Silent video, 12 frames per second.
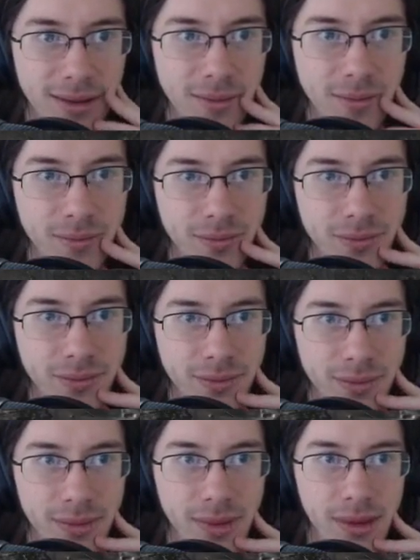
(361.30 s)

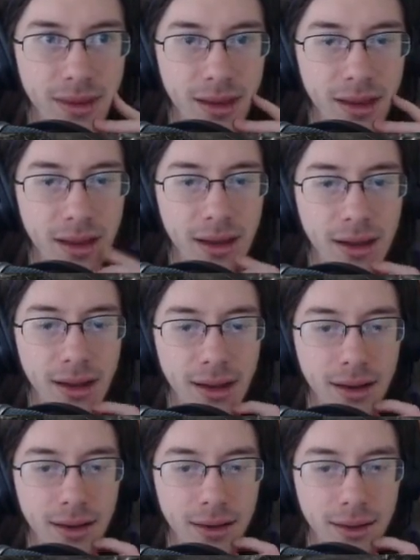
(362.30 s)

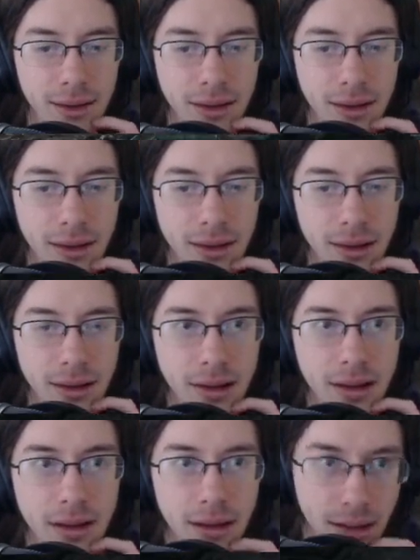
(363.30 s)

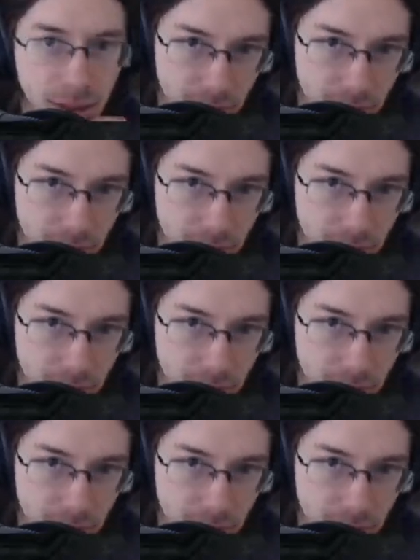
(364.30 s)
(no one is talking)